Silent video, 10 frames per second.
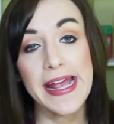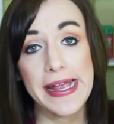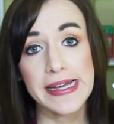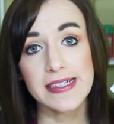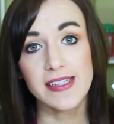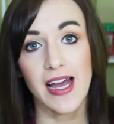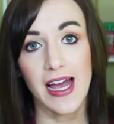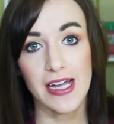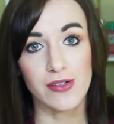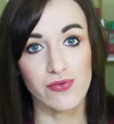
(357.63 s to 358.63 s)
and
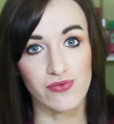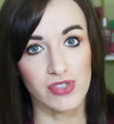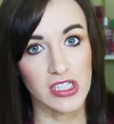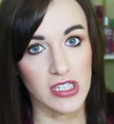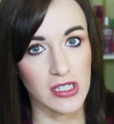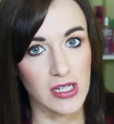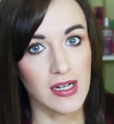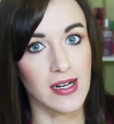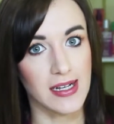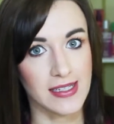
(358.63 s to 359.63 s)
I really
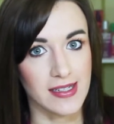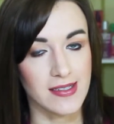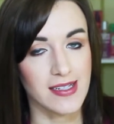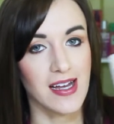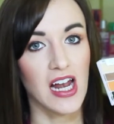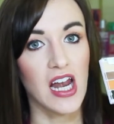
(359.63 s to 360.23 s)
like it.